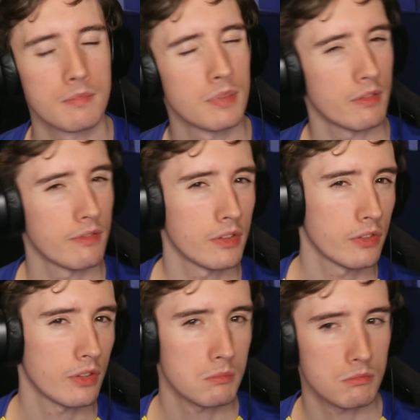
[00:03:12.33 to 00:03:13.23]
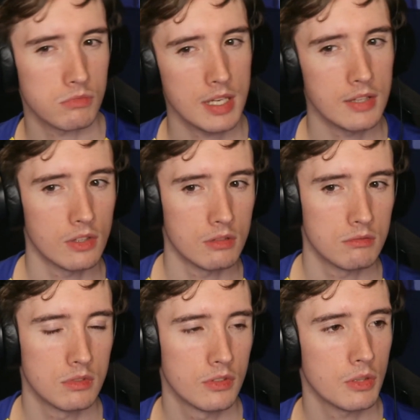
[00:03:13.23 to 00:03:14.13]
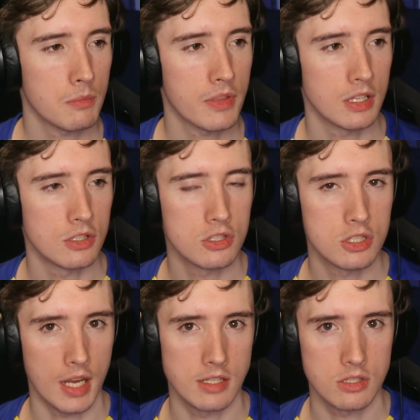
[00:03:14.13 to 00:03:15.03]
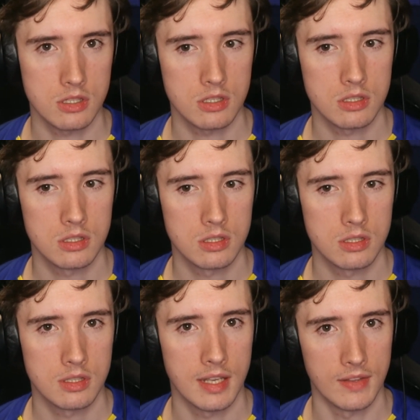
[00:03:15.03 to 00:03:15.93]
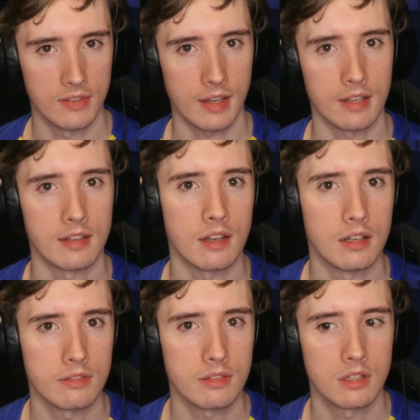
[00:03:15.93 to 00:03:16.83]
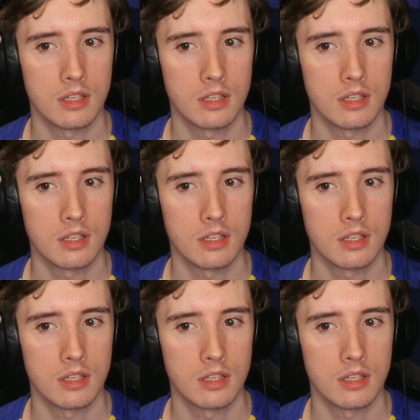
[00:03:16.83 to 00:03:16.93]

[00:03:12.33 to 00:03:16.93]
But for some reason, something changed in the second half.